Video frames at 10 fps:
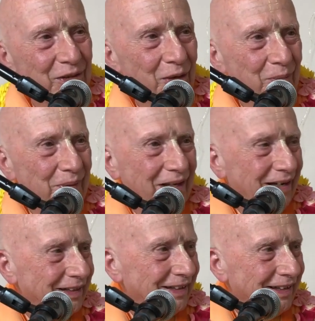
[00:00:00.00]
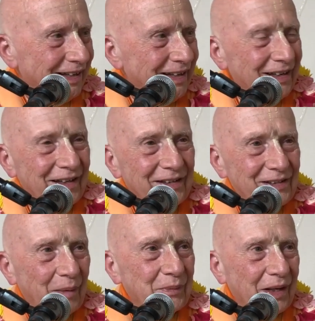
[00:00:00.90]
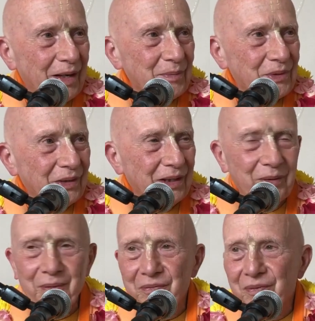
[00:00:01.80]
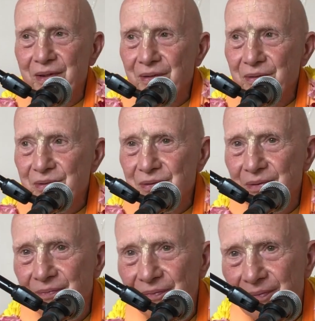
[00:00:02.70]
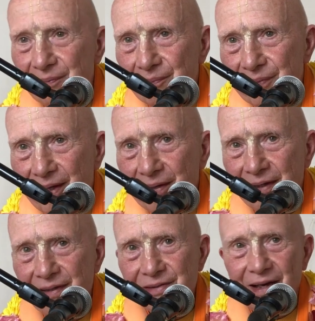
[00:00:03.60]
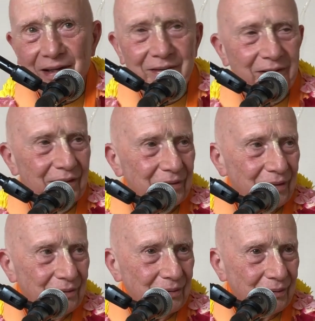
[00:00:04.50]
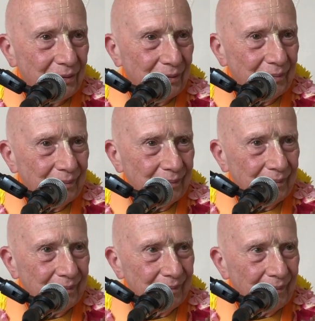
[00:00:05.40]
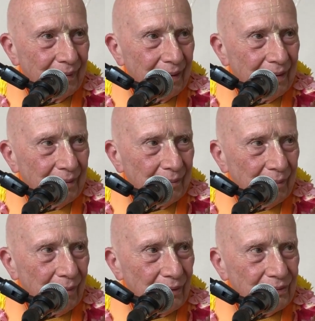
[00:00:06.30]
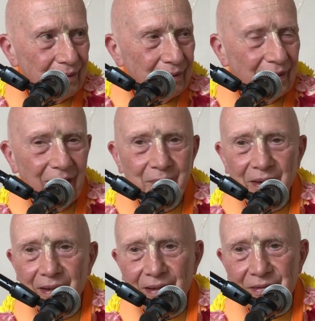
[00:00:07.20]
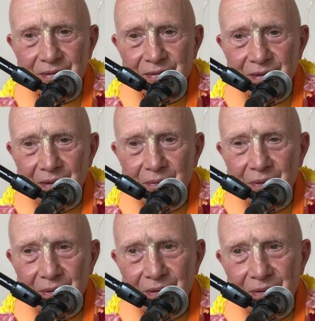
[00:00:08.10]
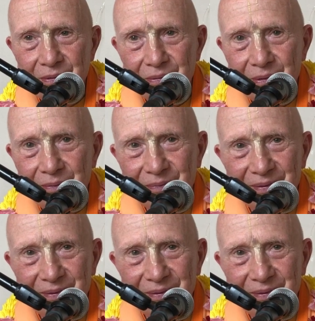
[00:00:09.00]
so behind, sometimes he reveals that he's actually in control. But most of the time, he lets us think we're in control.